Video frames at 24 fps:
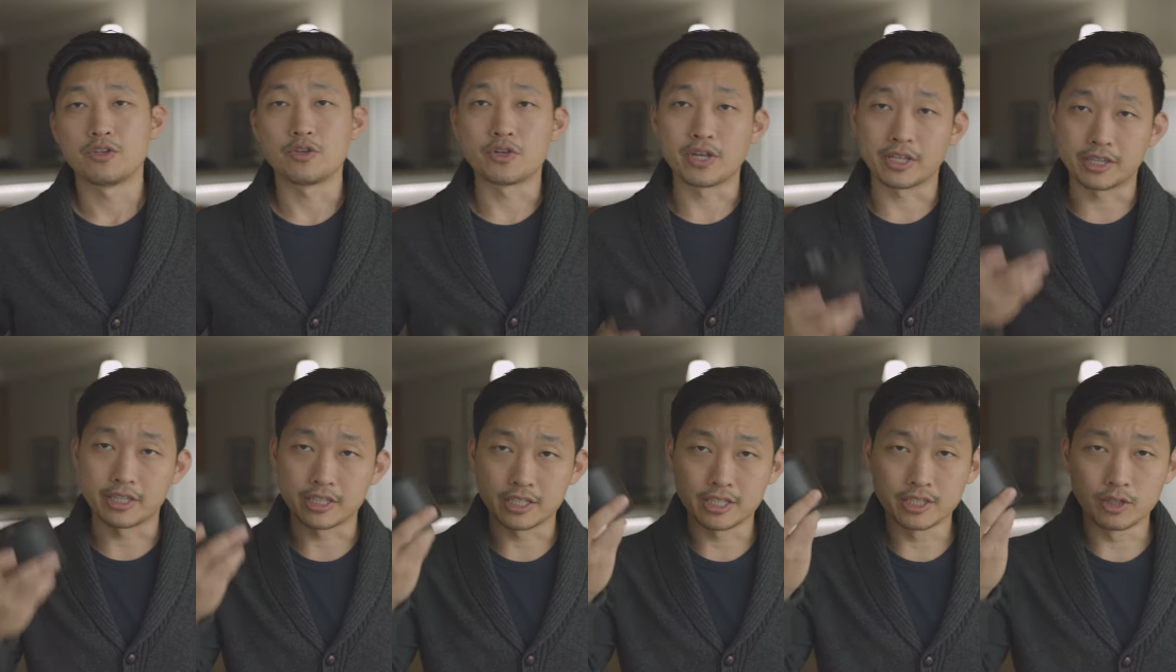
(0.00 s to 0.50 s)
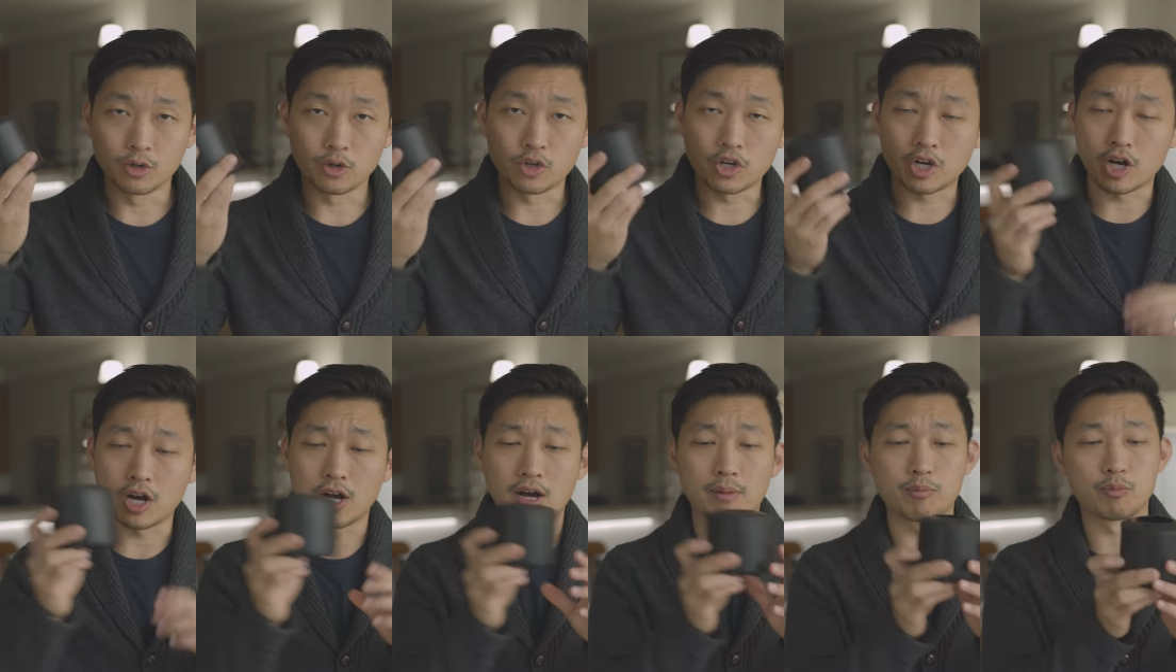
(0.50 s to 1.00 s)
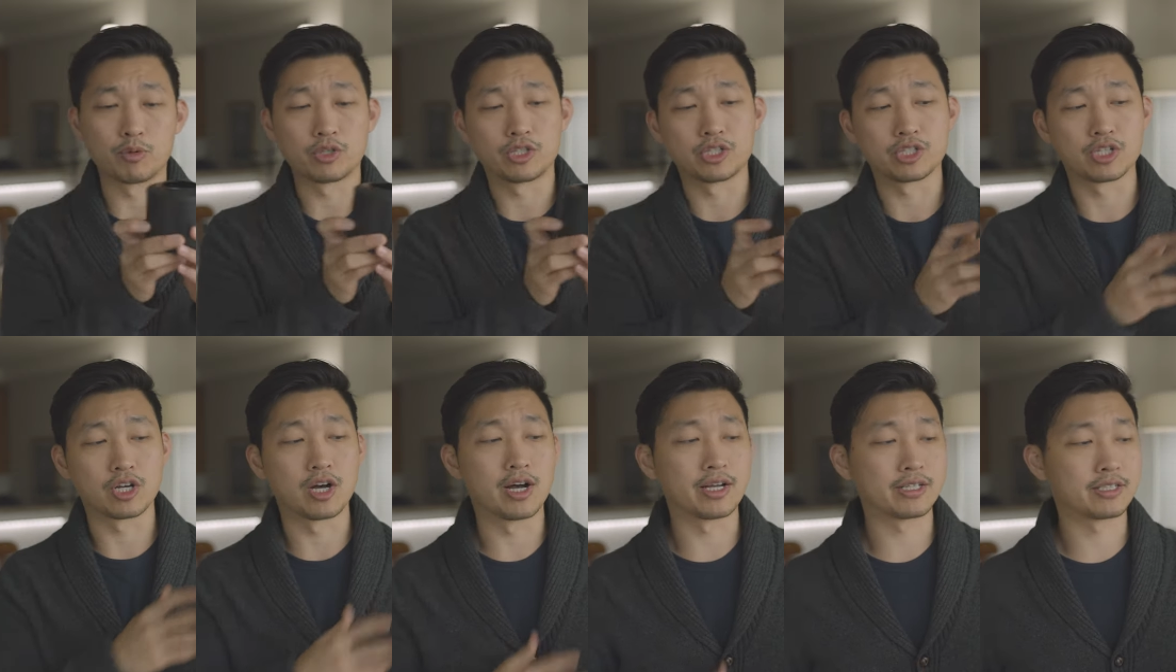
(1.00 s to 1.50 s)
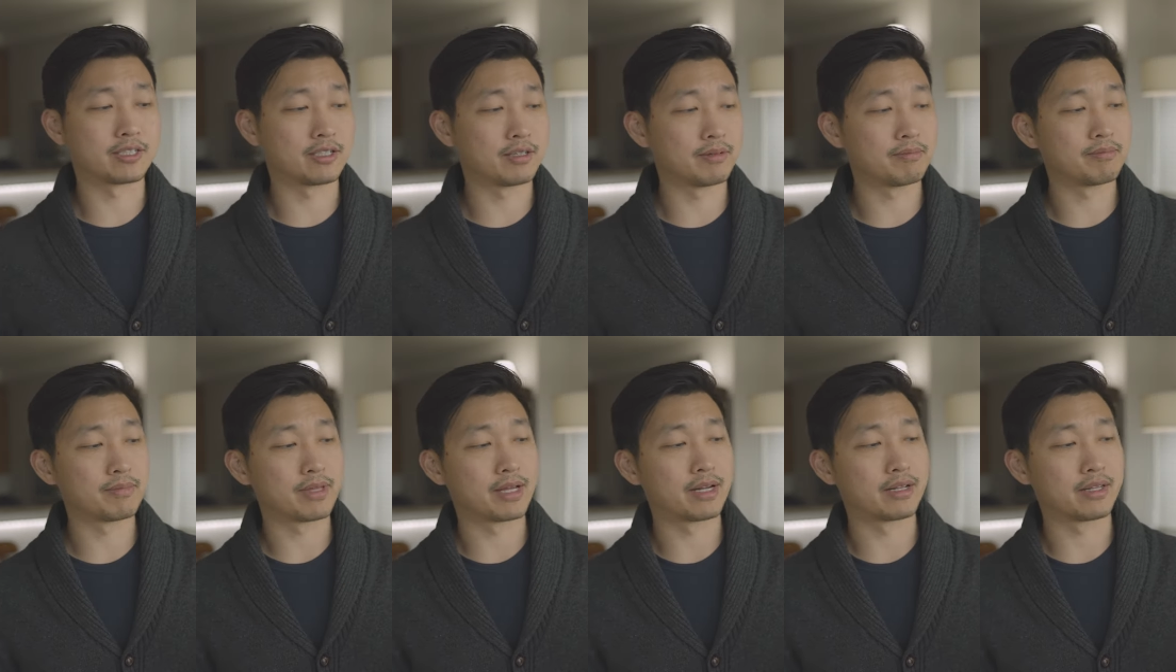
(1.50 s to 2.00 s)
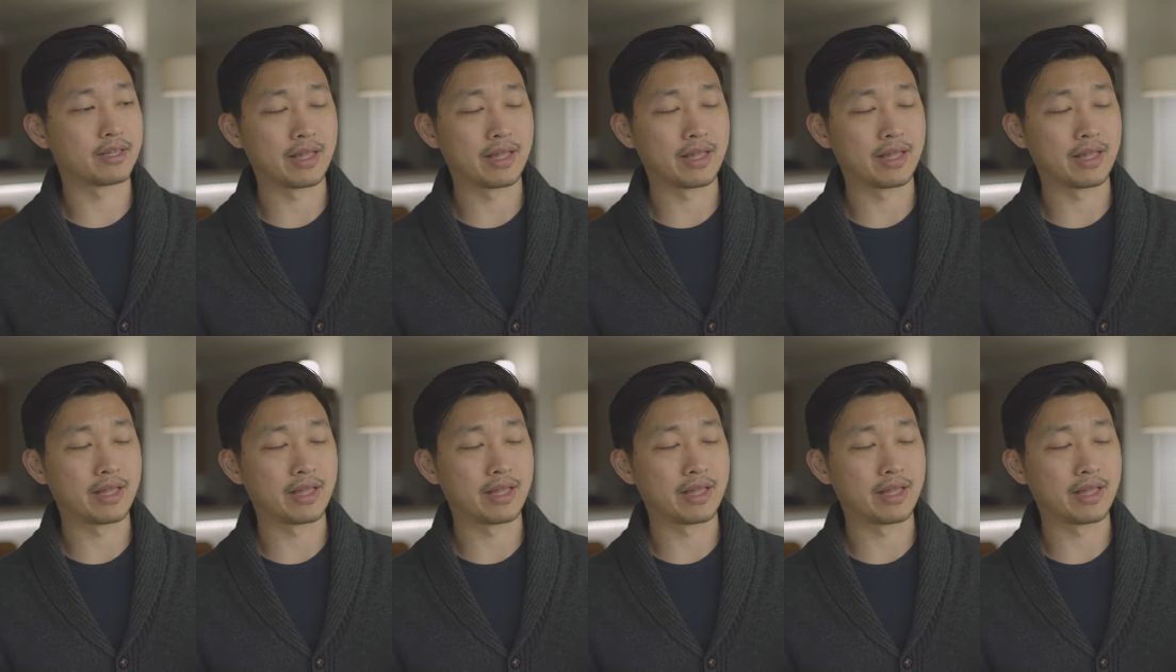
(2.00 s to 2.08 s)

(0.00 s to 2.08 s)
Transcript: You get this little cup, which is awesome, that,